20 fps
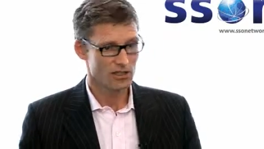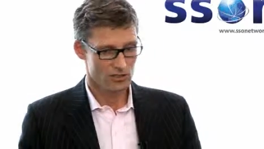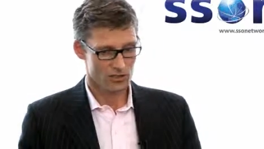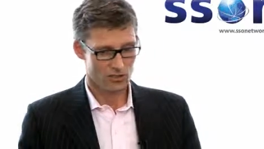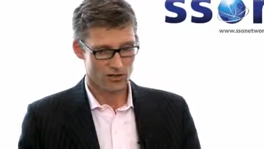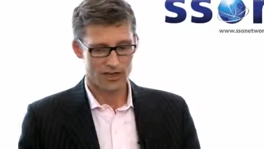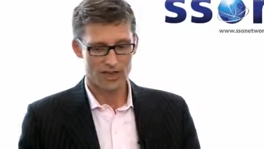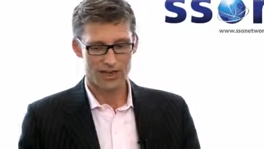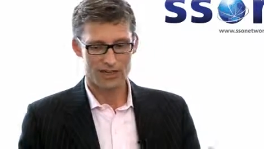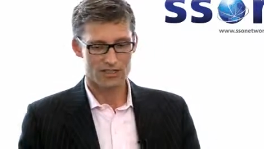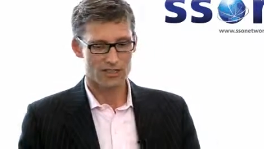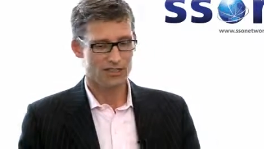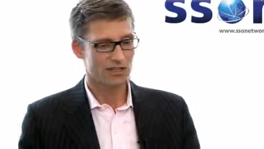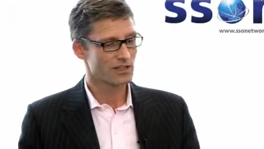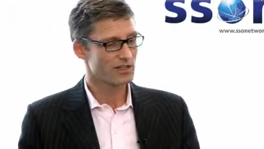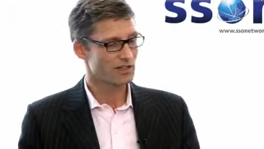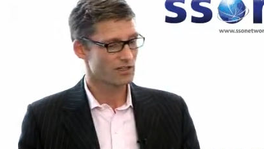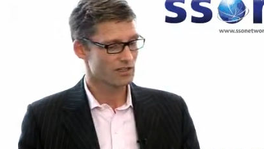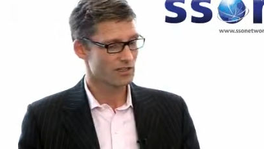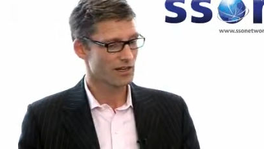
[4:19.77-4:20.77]
Do I actually
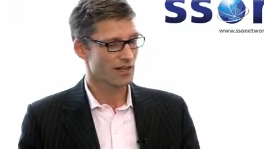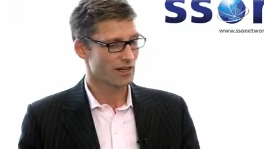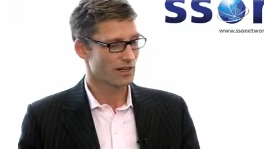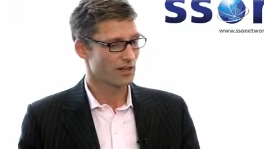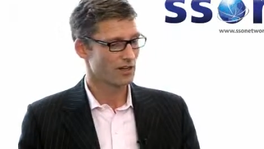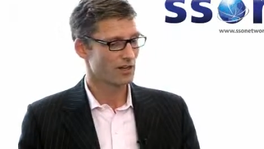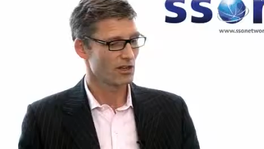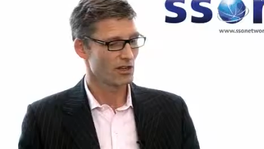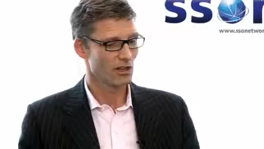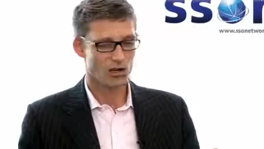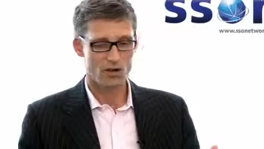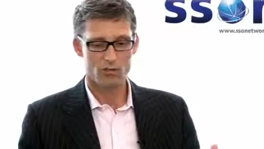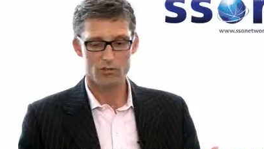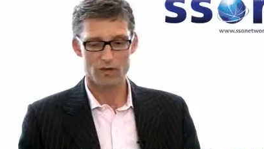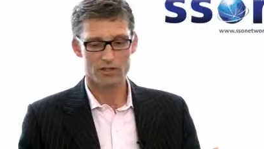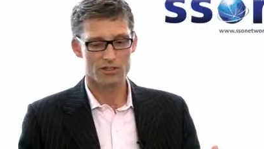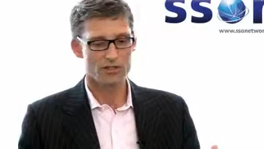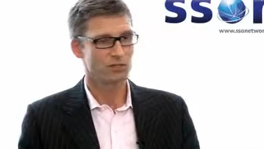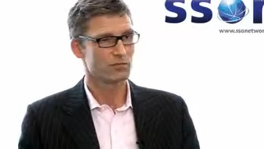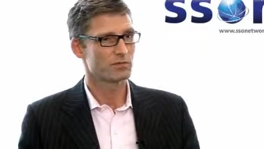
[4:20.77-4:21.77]
understand who
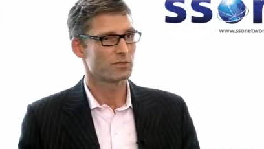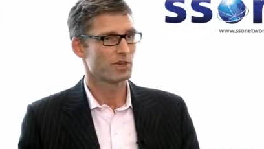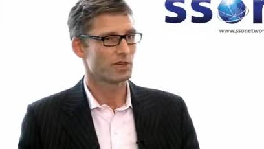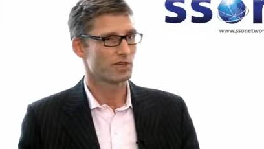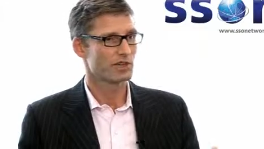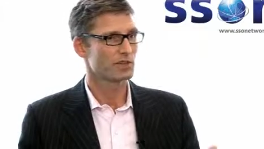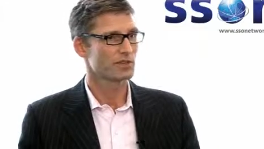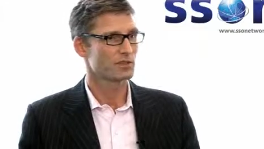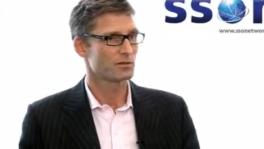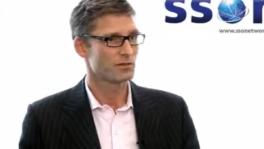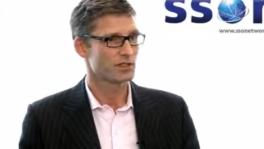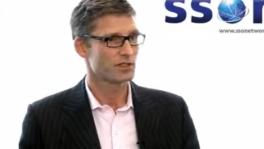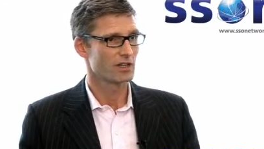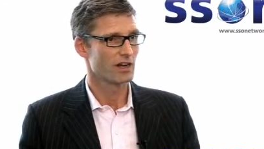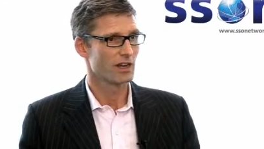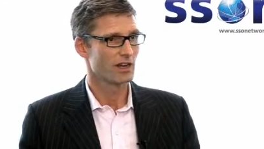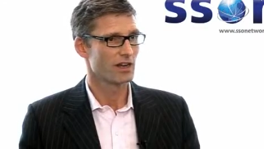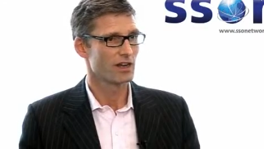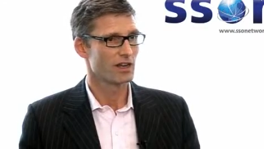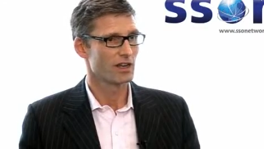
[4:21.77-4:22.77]
my top ten customers
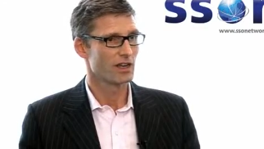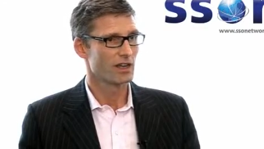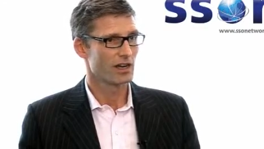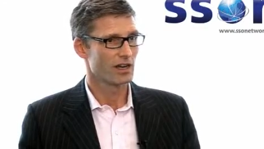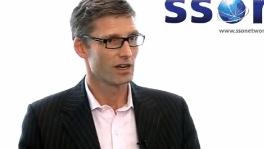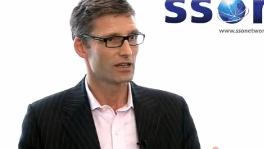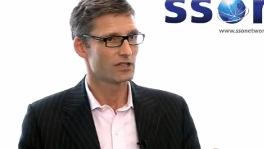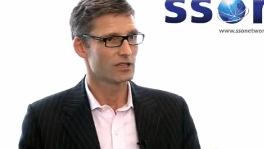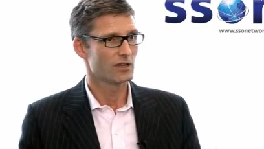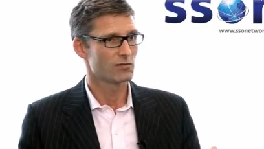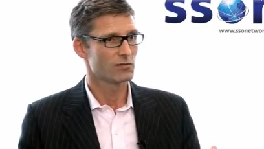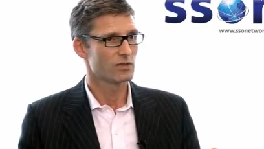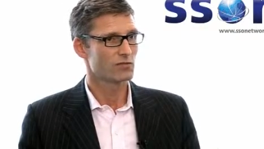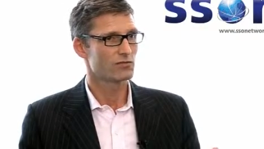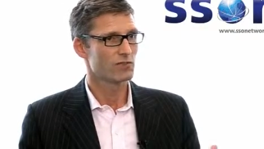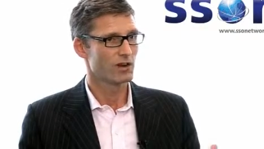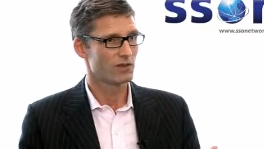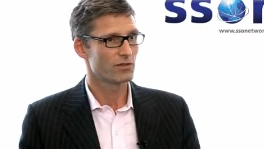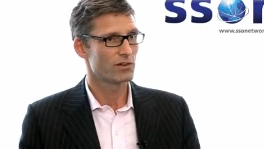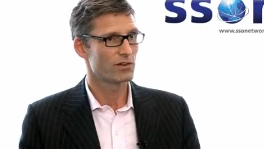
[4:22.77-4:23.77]
are in terms
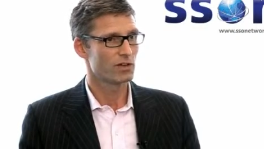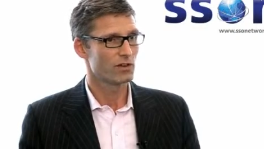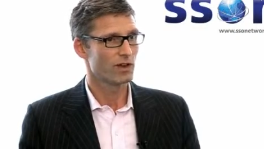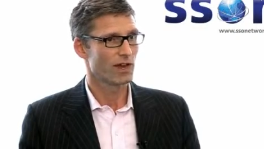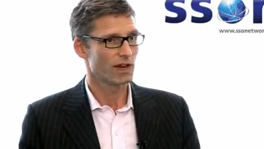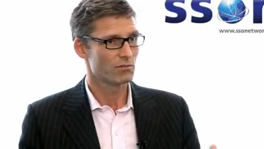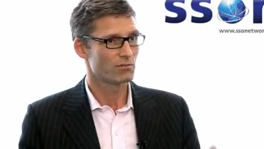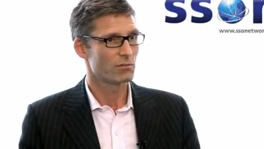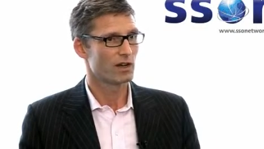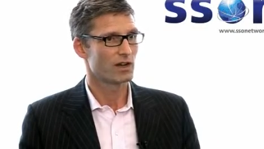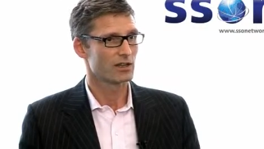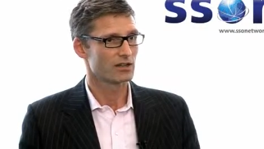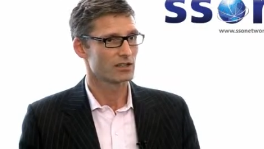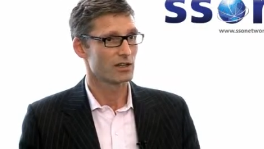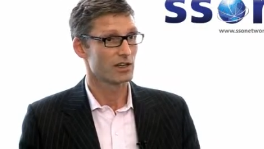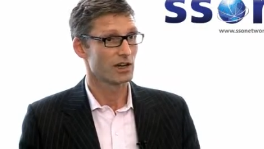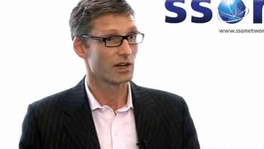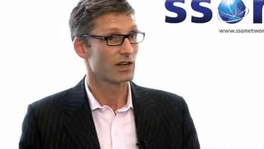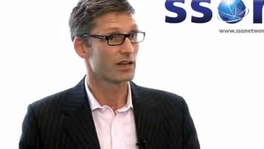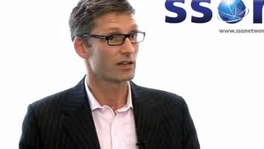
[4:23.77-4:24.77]
of revenue and
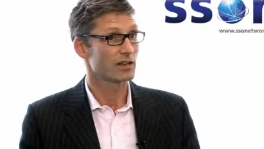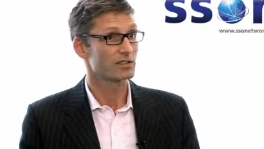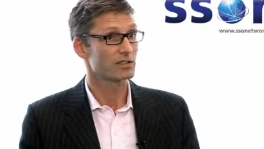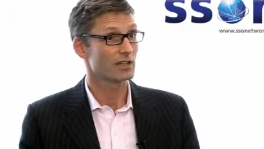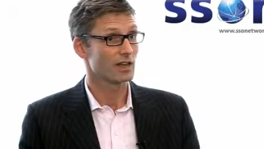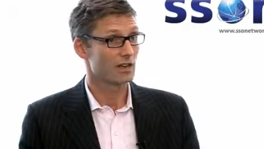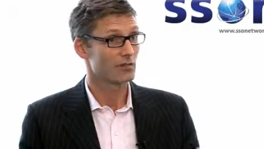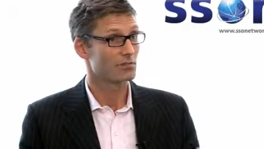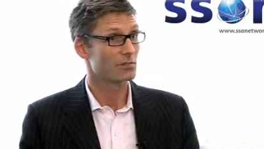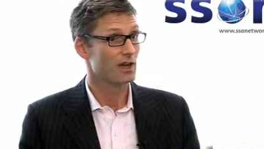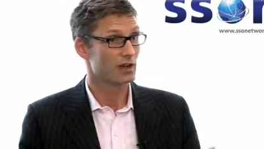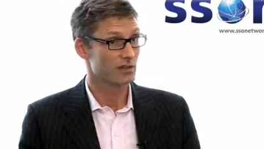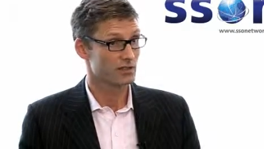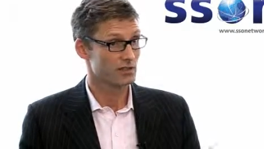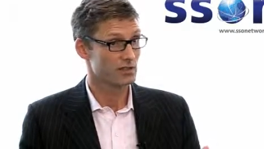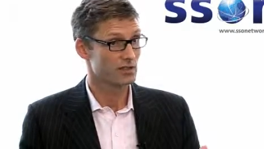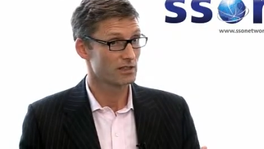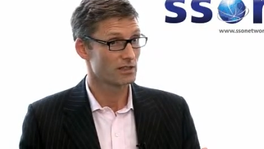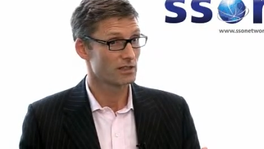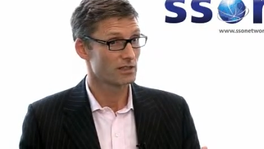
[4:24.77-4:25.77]
margin, and does that
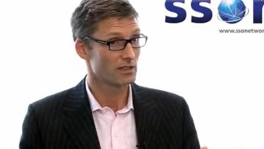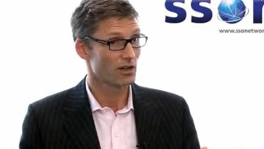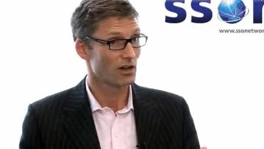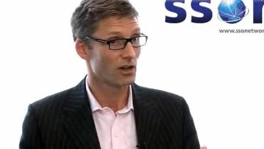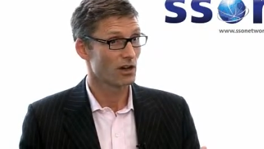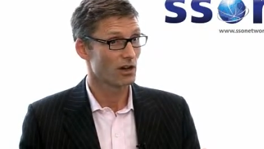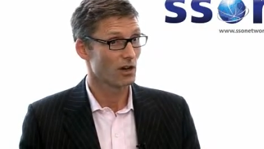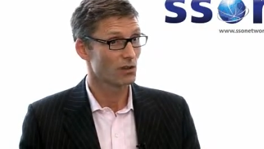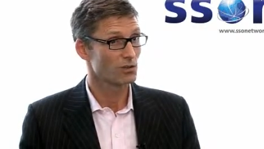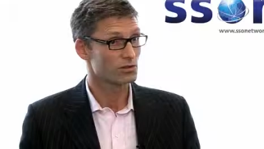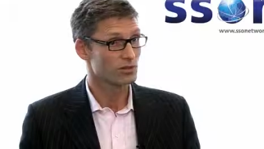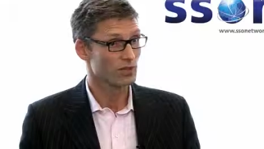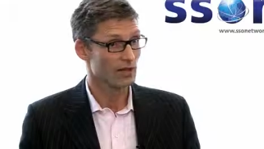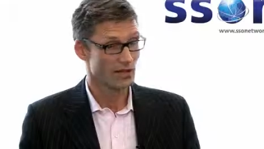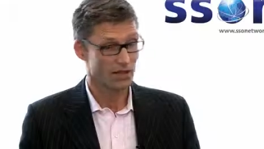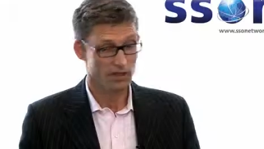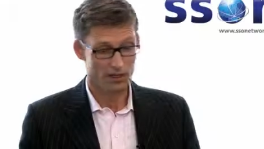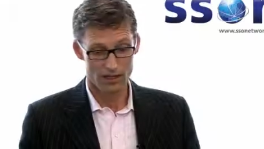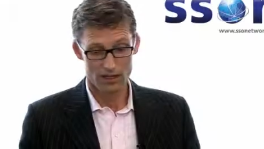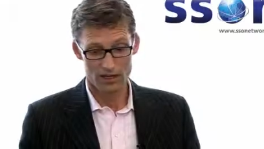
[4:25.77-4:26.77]
margin alter